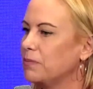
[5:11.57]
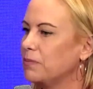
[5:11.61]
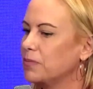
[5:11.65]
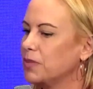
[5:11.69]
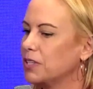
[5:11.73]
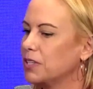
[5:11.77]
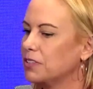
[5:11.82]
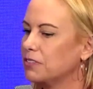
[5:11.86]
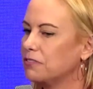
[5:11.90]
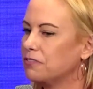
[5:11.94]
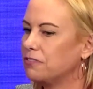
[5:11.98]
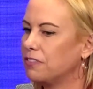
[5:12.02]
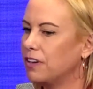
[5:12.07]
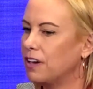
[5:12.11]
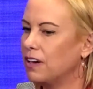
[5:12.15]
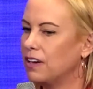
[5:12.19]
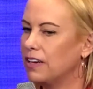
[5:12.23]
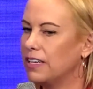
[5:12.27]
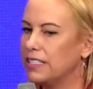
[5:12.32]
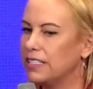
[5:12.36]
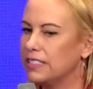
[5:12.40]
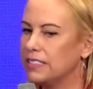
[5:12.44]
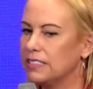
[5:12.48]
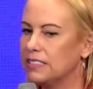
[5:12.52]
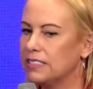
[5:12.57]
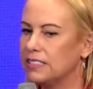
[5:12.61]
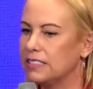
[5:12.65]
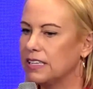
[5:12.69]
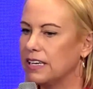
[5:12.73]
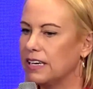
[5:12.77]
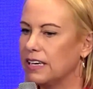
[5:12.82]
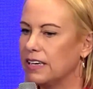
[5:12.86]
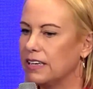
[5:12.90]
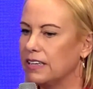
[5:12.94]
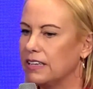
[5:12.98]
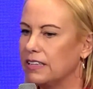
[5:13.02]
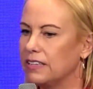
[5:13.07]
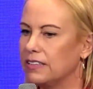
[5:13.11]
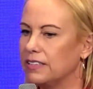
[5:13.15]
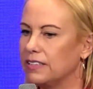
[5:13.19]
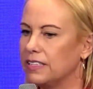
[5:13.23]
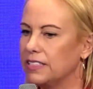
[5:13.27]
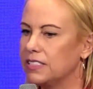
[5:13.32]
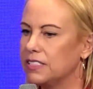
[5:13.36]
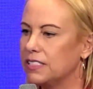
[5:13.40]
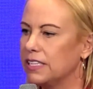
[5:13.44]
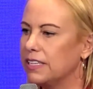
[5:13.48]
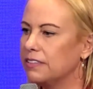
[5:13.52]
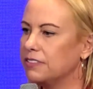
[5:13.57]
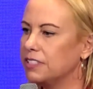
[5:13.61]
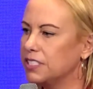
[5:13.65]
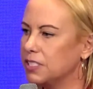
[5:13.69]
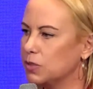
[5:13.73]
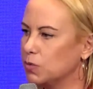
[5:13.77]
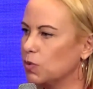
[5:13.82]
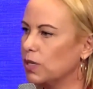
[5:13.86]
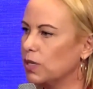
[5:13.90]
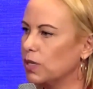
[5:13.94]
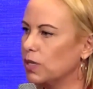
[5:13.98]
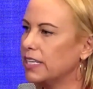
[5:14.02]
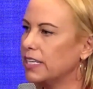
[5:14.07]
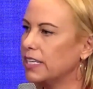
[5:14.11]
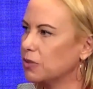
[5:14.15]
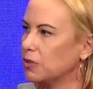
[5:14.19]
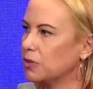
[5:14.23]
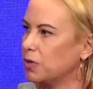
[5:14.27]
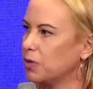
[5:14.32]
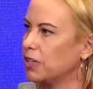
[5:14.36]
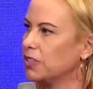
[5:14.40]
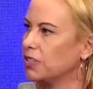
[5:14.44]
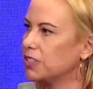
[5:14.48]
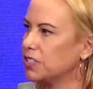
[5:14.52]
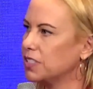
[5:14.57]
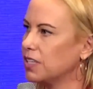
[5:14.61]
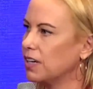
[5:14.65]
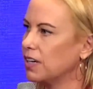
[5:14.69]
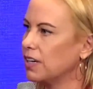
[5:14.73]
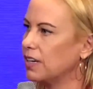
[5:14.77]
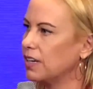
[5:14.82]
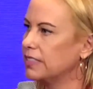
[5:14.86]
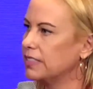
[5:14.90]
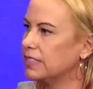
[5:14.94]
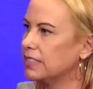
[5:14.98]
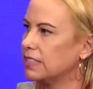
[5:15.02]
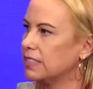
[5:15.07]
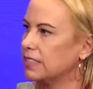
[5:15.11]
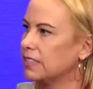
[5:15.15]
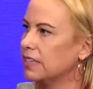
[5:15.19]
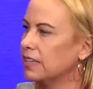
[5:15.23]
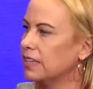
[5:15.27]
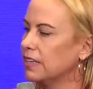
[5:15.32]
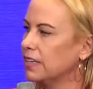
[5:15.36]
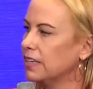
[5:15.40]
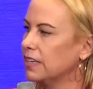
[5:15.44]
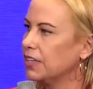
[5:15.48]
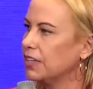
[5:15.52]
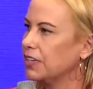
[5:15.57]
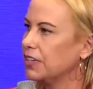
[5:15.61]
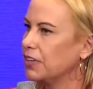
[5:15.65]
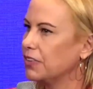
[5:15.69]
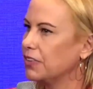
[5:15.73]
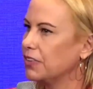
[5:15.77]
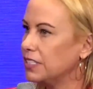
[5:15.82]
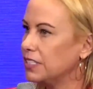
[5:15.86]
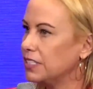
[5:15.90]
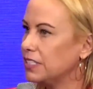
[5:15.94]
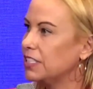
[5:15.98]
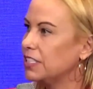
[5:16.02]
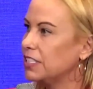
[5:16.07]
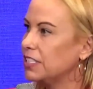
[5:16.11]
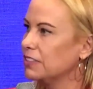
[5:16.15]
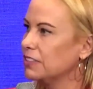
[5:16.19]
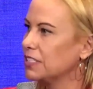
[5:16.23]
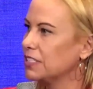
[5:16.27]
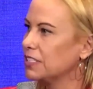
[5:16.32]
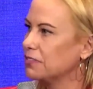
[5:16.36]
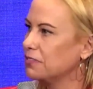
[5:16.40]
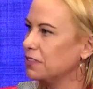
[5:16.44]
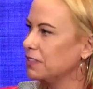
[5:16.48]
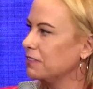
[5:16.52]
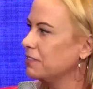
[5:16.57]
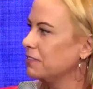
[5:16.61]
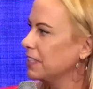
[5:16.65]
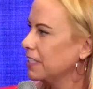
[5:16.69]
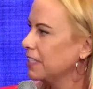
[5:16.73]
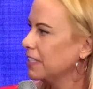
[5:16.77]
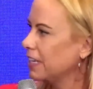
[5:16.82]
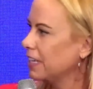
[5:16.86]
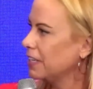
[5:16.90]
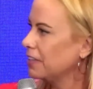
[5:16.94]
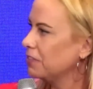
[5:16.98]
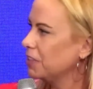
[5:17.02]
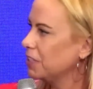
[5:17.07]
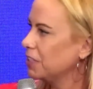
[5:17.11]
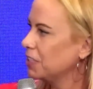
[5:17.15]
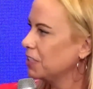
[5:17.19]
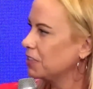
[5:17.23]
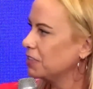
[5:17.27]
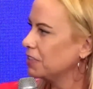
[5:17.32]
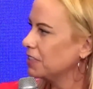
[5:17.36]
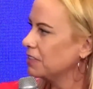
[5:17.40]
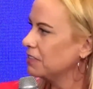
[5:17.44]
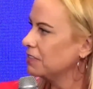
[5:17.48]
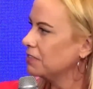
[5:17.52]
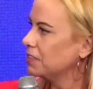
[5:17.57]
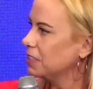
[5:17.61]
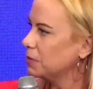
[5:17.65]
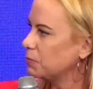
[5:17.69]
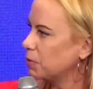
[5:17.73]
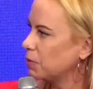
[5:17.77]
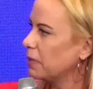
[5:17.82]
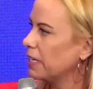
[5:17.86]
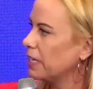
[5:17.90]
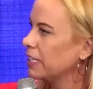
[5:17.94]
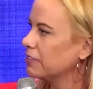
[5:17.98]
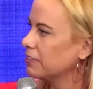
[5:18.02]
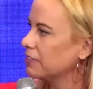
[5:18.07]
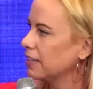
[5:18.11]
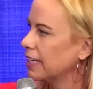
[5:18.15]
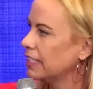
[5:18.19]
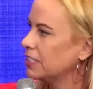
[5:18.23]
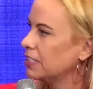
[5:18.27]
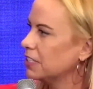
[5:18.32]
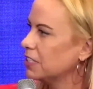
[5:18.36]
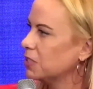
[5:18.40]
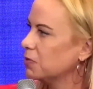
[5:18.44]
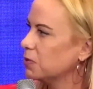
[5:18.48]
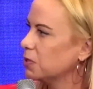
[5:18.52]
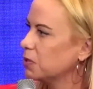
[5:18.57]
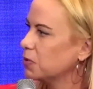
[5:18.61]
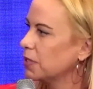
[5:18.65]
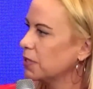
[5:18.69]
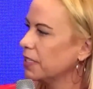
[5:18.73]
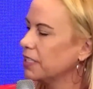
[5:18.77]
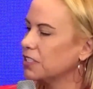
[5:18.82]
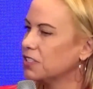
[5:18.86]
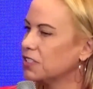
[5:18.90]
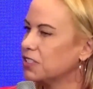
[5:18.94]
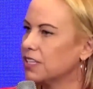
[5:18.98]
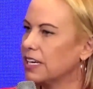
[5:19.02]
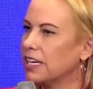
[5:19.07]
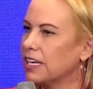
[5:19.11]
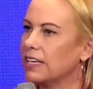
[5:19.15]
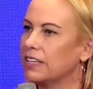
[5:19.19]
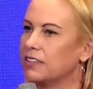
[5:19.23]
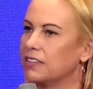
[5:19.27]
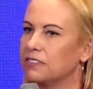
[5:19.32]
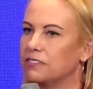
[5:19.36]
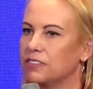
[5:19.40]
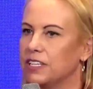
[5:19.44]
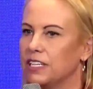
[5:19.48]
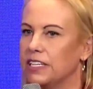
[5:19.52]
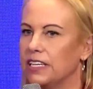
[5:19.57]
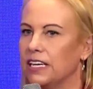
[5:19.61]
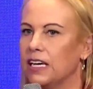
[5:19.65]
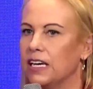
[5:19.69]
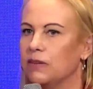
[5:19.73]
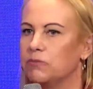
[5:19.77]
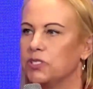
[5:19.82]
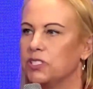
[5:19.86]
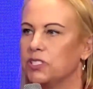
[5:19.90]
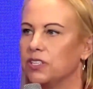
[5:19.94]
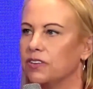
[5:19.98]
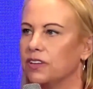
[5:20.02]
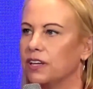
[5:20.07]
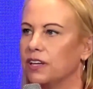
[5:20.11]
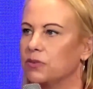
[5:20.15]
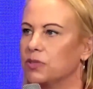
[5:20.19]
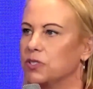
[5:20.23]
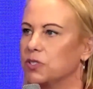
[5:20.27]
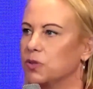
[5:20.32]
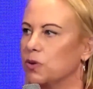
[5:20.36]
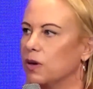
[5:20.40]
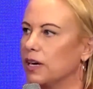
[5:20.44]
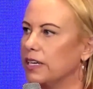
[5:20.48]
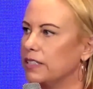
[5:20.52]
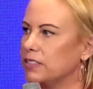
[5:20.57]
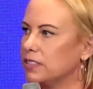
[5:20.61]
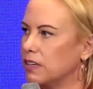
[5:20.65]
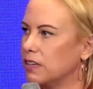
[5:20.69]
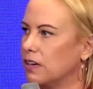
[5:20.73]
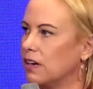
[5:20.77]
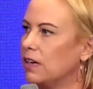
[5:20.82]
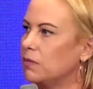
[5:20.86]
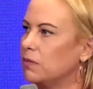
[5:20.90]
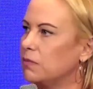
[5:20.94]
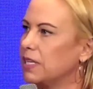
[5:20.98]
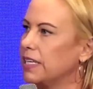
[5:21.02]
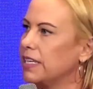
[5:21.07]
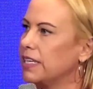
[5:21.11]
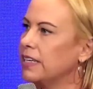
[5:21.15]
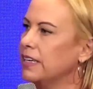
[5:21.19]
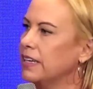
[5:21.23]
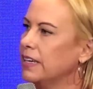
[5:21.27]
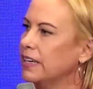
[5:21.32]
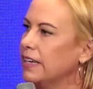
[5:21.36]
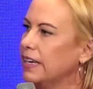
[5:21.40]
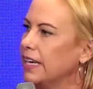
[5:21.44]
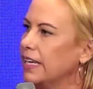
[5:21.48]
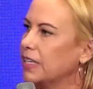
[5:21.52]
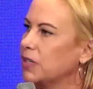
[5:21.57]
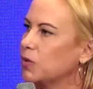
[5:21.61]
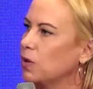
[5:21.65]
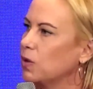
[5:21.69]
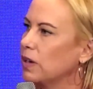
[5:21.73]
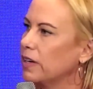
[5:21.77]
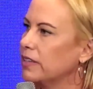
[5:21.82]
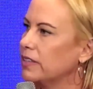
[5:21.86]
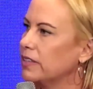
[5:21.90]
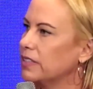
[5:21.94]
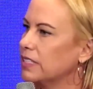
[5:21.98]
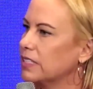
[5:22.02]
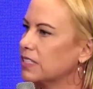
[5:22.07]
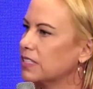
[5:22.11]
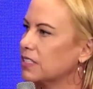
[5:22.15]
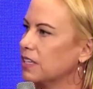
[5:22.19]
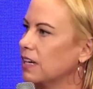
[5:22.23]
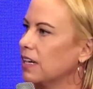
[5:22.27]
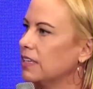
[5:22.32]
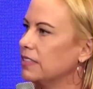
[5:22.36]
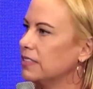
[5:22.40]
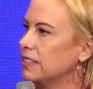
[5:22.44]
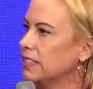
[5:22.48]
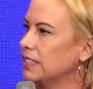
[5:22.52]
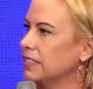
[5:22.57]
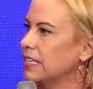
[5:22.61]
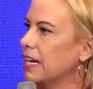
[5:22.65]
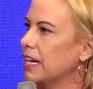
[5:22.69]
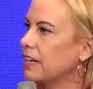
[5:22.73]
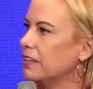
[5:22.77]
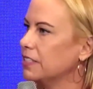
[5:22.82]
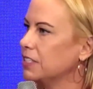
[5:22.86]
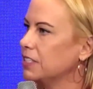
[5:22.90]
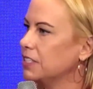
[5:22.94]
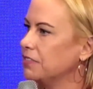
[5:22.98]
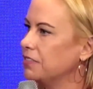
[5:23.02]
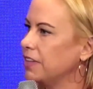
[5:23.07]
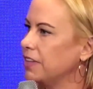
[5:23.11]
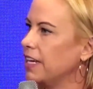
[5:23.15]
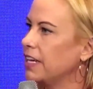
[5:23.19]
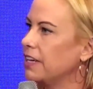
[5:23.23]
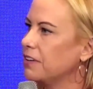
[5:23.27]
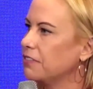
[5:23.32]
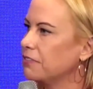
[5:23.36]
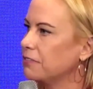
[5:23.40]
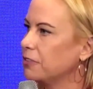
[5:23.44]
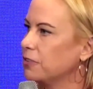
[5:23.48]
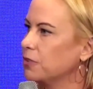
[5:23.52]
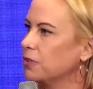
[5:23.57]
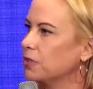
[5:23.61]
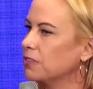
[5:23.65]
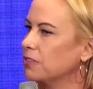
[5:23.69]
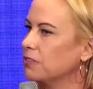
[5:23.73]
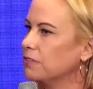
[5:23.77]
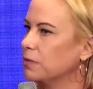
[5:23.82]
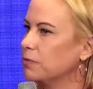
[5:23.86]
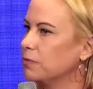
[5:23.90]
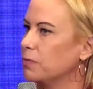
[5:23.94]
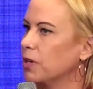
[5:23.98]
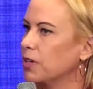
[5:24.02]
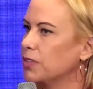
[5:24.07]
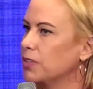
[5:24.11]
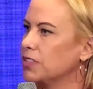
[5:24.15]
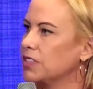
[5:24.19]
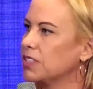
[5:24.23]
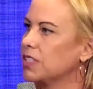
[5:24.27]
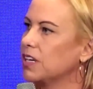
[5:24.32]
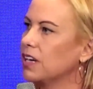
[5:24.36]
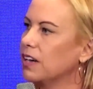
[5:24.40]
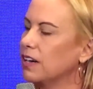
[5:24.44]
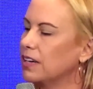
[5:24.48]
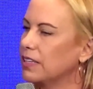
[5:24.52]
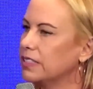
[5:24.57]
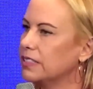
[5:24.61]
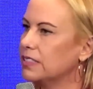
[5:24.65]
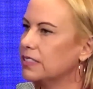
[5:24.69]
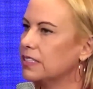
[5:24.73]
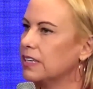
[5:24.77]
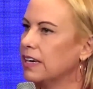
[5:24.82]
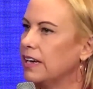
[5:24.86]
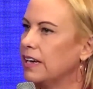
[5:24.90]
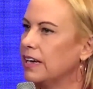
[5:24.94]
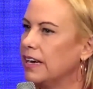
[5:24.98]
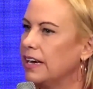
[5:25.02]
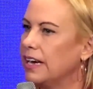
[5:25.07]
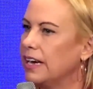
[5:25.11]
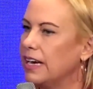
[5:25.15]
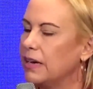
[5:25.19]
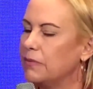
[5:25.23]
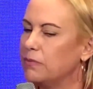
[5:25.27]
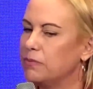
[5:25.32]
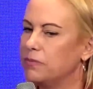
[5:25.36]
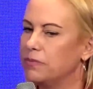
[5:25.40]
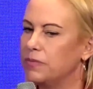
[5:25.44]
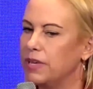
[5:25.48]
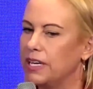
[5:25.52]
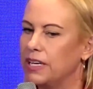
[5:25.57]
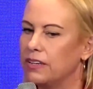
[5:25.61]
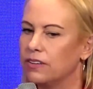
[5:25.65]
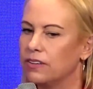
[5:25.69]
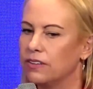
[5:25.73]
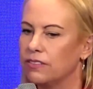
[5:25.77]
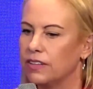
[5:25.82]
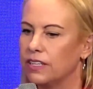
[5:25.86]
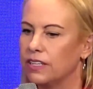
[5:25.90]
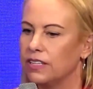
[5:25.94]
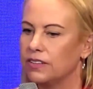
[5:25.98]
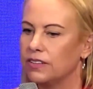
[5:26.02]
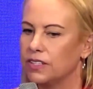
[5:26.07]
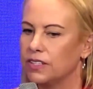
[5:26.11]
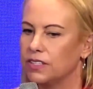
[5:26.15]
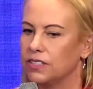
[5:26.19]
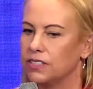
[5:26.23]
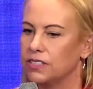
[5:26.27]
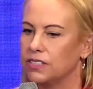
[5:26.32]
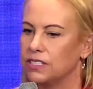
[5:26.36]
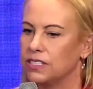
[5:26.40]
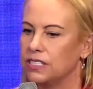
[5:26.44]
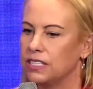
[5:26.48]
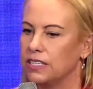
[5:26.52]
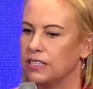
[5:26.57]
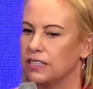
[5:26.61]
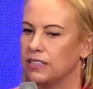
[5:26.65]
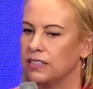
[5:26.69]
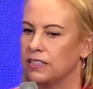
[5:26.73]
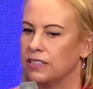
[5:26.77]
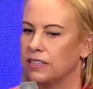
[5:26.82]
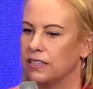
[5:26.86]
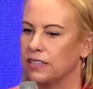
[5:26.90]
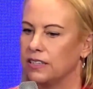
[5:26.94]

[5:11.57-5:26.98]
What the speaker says: can find there is a willing on both sides, and this year is the 50th anniversary of diplomatic relations between Australia and Vietnam, so that was quite timely and quite an exciting narrative there for both sides. And I think that.